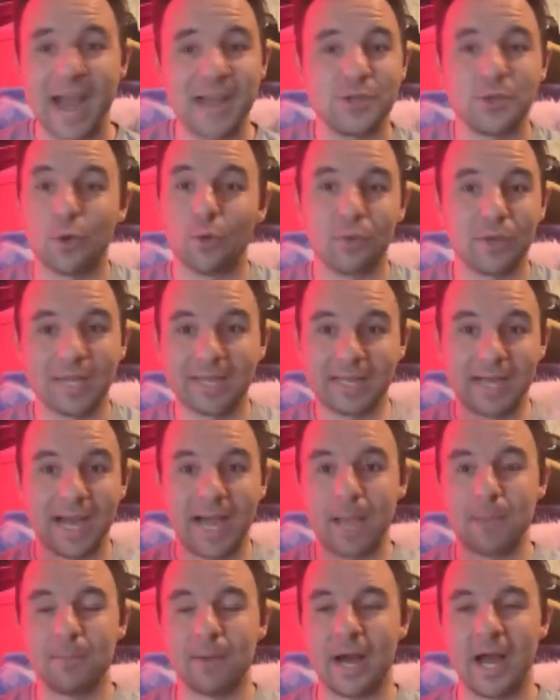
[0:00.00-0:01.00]
I don't get the
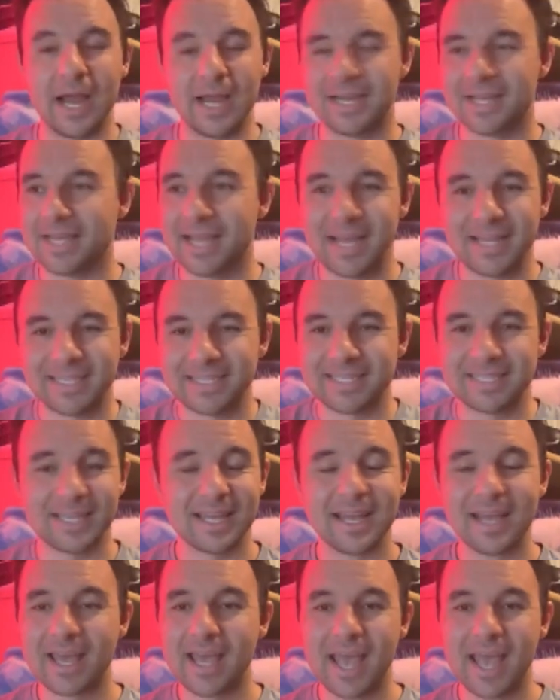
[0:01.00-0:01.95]
hype behind it. It just,